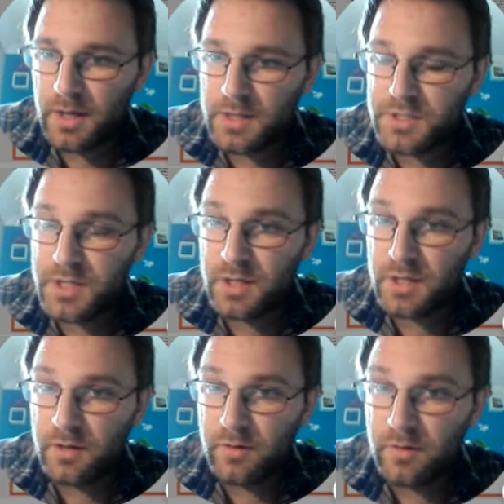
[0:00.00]
And she
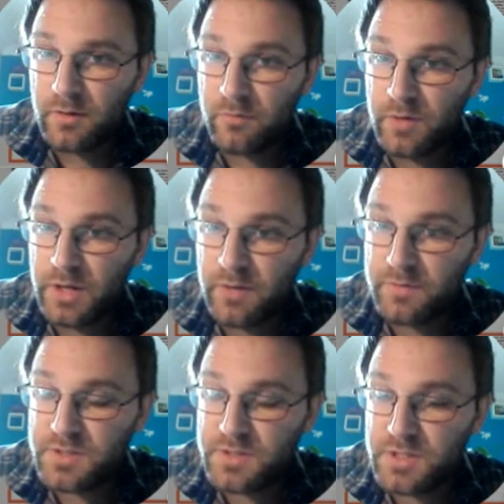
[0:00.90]
can read it and
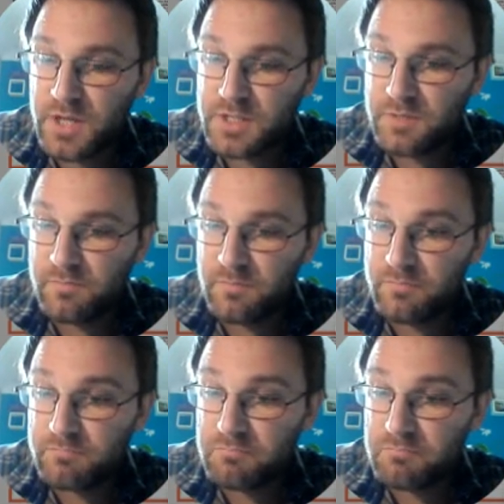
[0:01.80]
suggest some